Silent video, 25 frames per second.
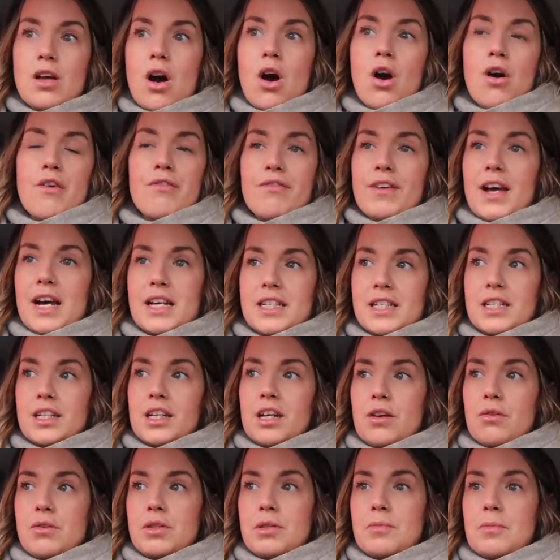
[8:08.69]
Our flat
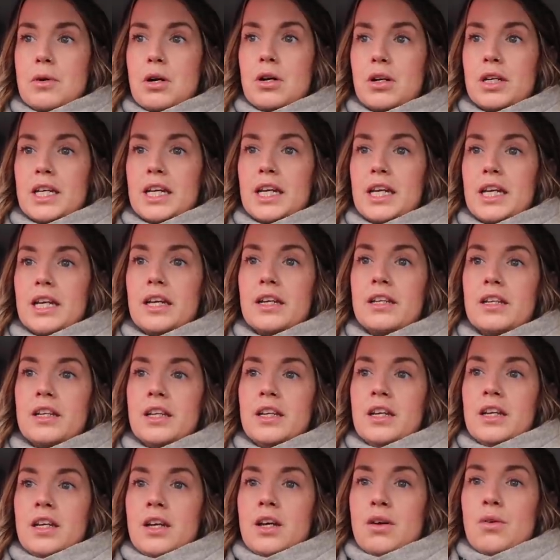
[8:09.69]
didn't go on the market
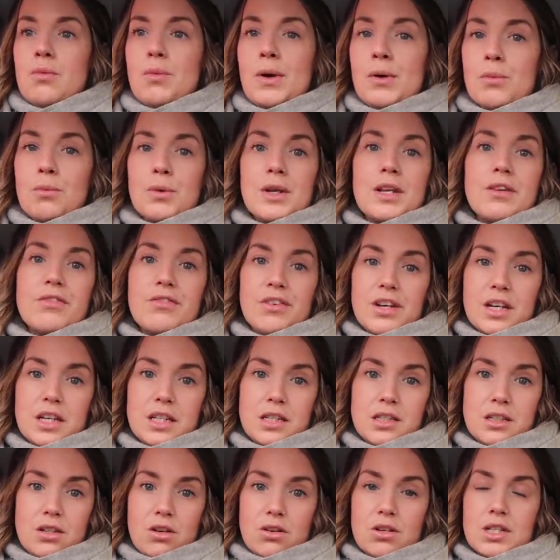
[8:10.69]
when we
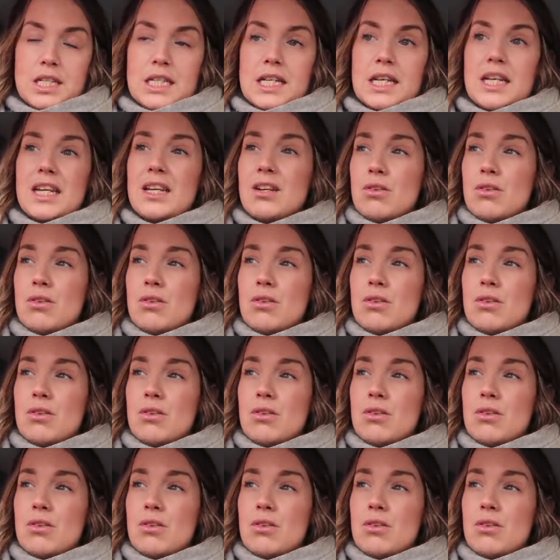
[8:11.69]
first got it.